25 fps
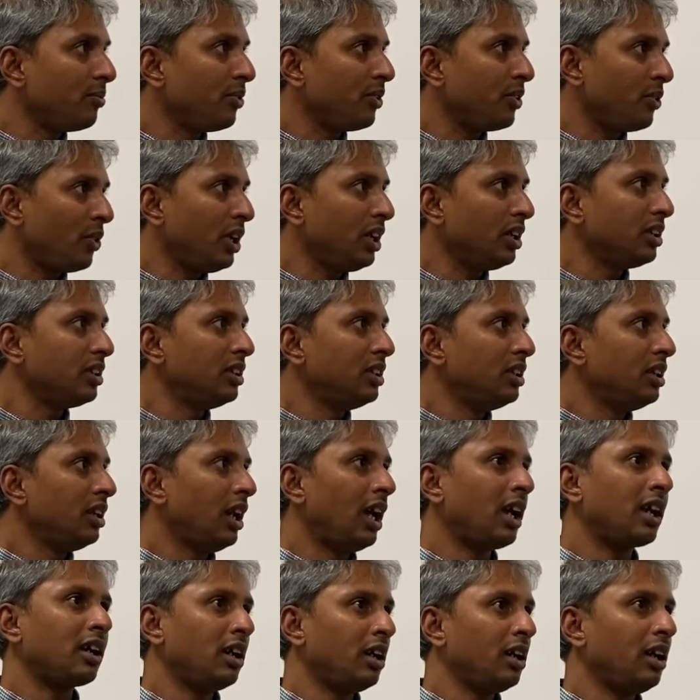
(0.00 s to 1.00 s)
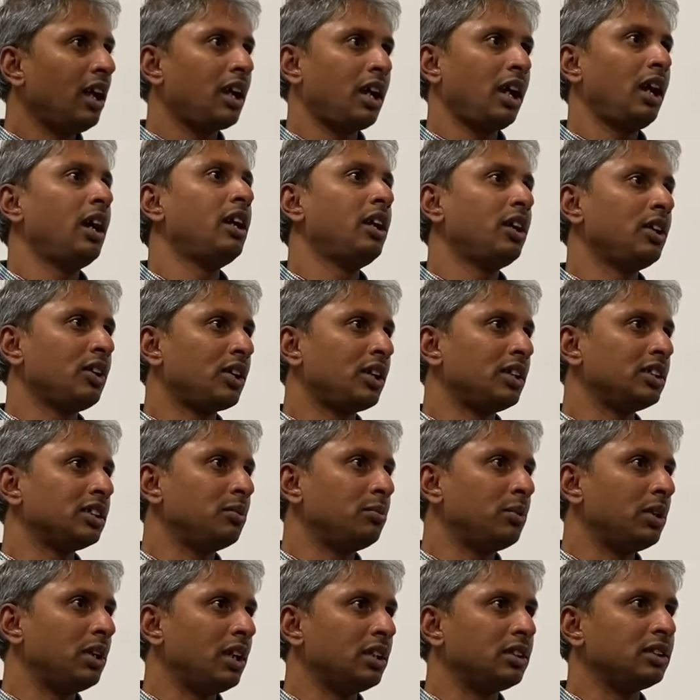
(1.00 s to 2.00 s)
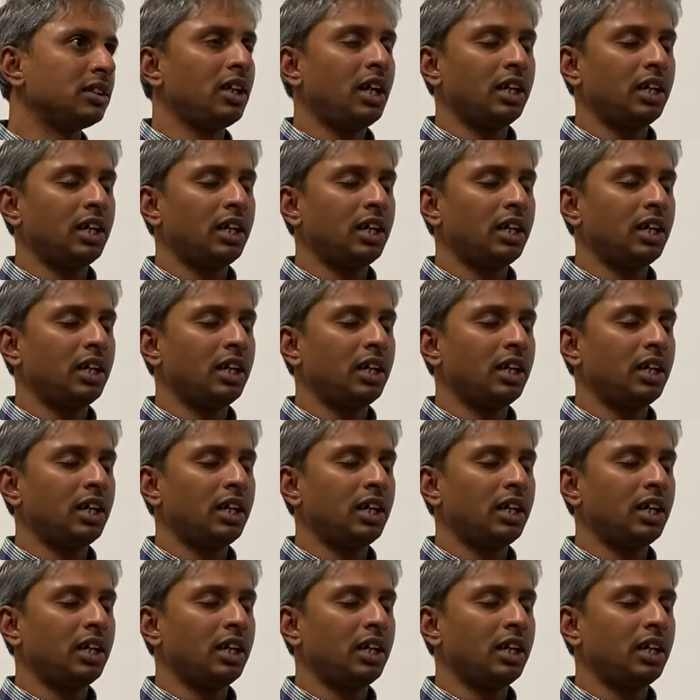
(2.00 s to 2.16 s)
right? Like any other customer does.